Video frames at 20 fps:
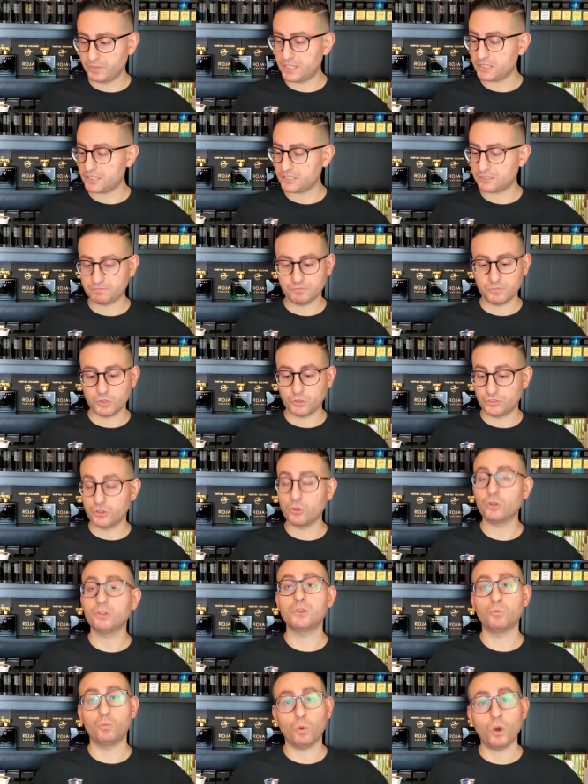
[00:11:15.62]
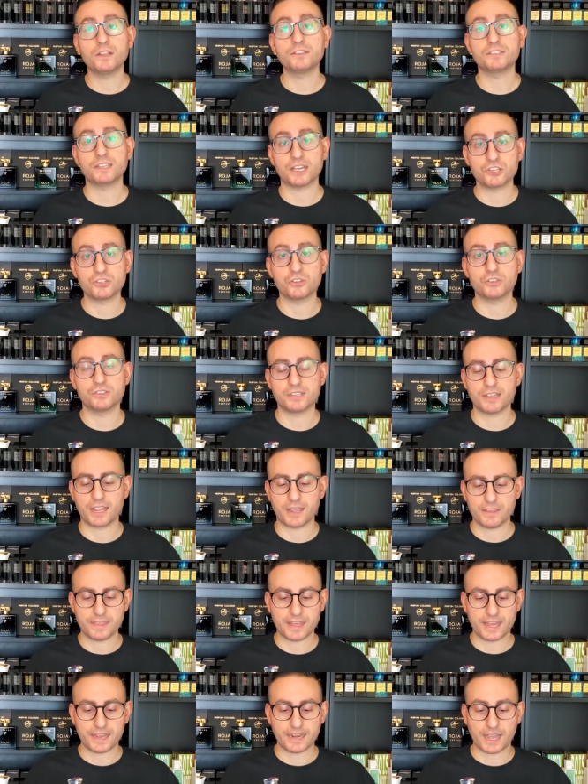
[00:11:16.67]
this, the only ones I should
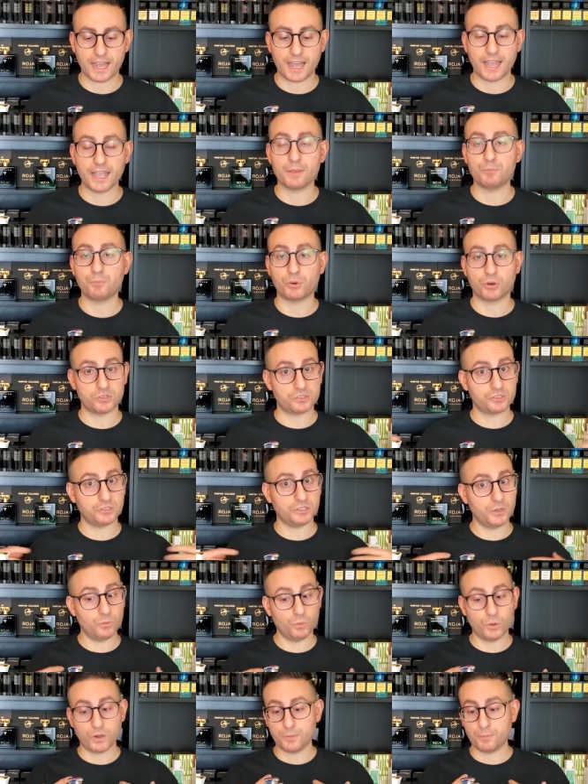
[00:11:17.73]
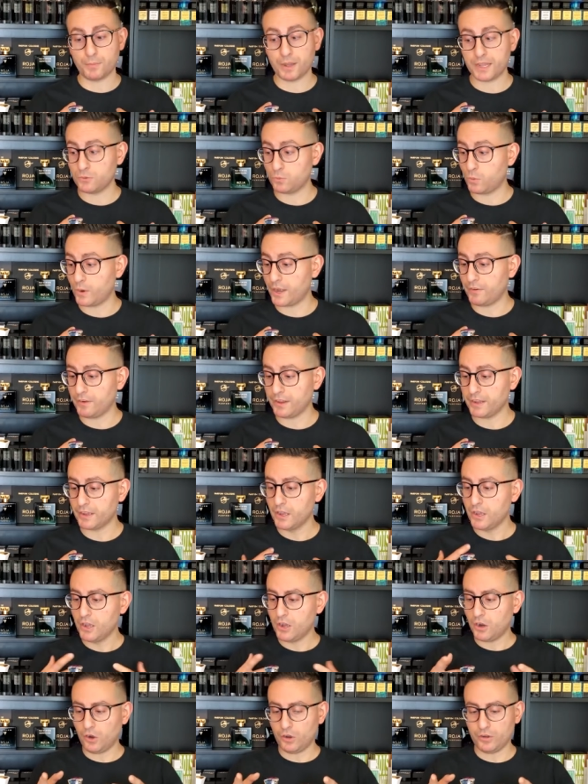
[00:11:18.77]
say that I personally wouldn't mind wearing
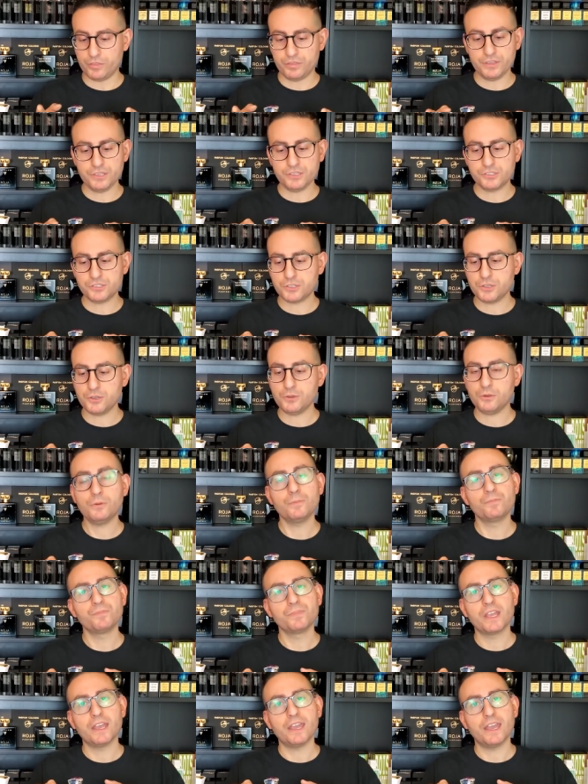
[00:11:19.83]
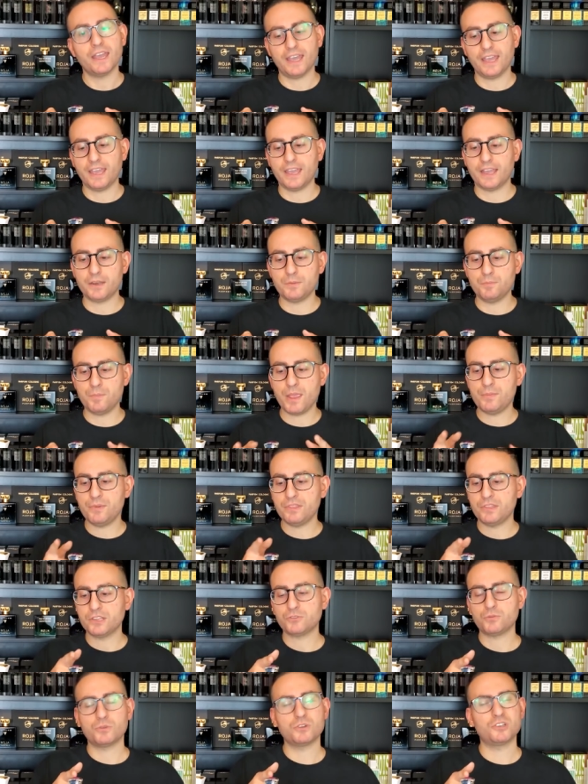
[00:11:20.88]
are these two. And
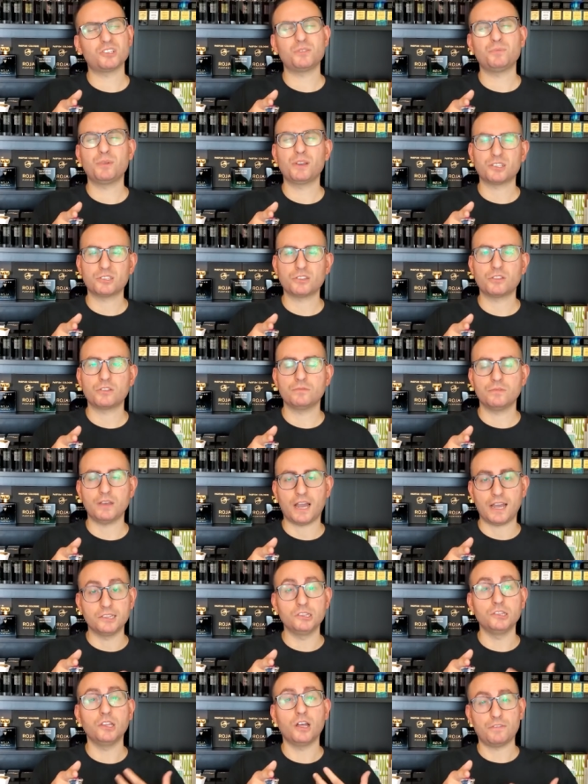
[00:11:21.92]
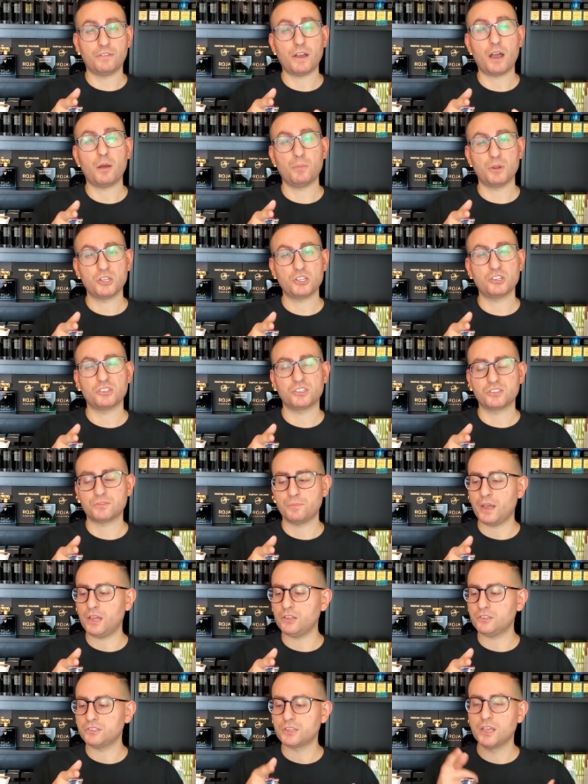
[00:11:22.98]
maybe this one just because of, I love how much it
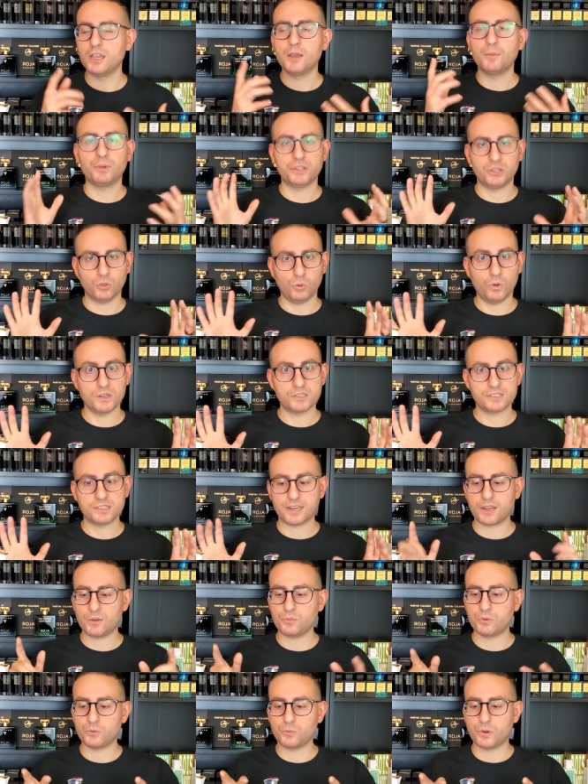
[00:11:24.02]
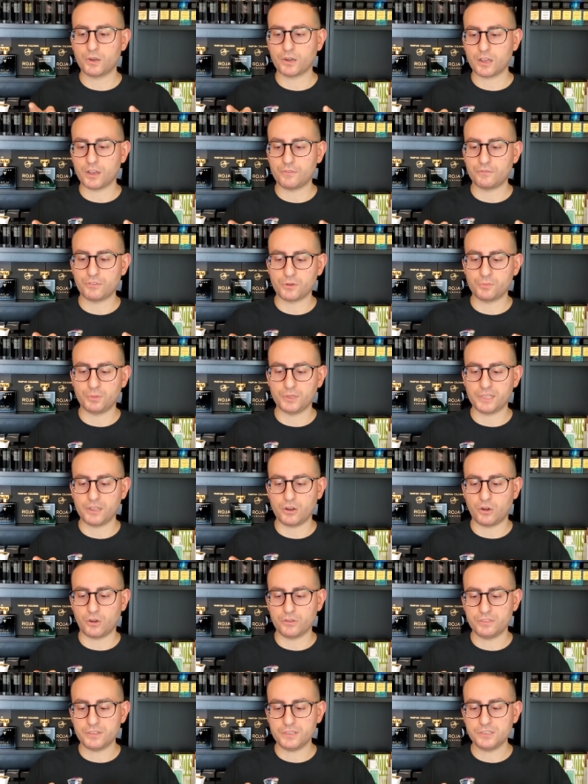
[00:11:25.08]
smells. But the ones that I would wear comfortably
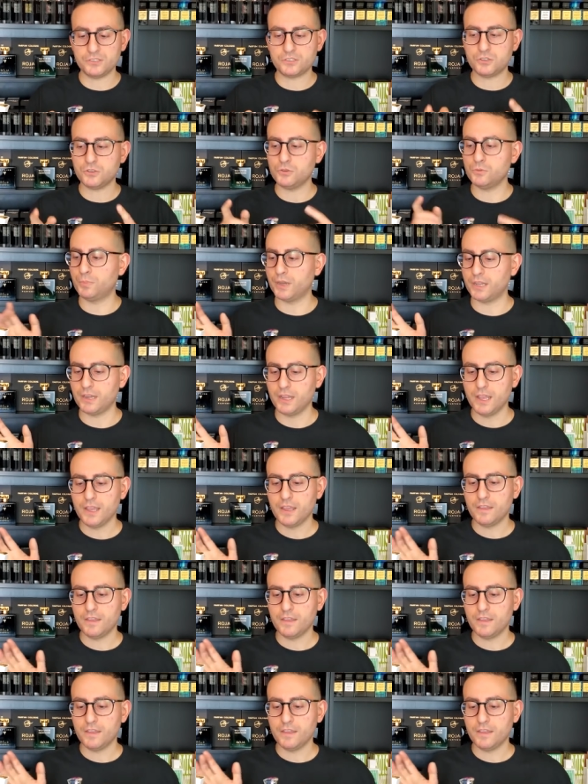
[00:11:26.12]
are these two. But